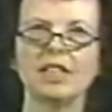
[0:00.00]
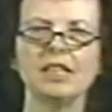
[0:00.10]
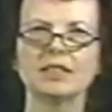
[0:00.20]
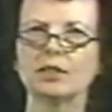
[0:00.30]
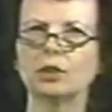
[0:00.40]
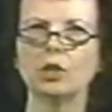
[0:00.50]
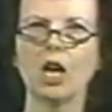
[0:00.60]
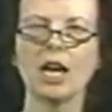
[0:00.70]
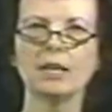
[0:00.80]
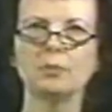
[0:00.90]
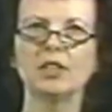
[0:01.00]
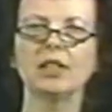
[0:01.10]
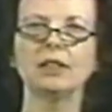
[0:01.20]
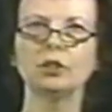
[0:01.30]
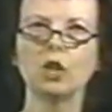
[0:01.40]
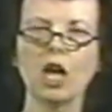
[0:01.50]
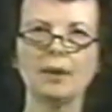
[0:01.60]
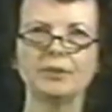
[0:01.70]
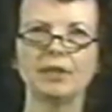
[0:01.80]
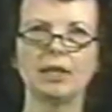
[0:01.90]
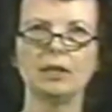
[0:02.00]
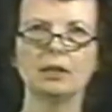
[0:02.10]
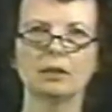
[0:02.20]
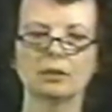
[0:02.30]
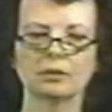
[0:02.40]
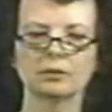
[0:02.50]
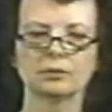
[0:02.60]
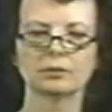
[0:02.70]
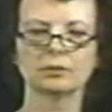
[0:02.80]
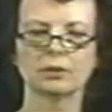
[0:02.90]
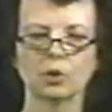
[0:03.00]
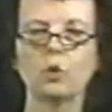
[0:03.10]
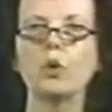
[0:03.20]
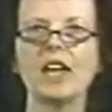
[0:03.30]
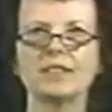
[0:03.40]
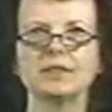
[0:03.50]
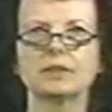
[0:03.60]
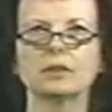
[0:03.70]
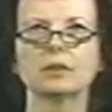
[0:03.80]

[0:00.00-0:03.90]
in its laudable and lofty quest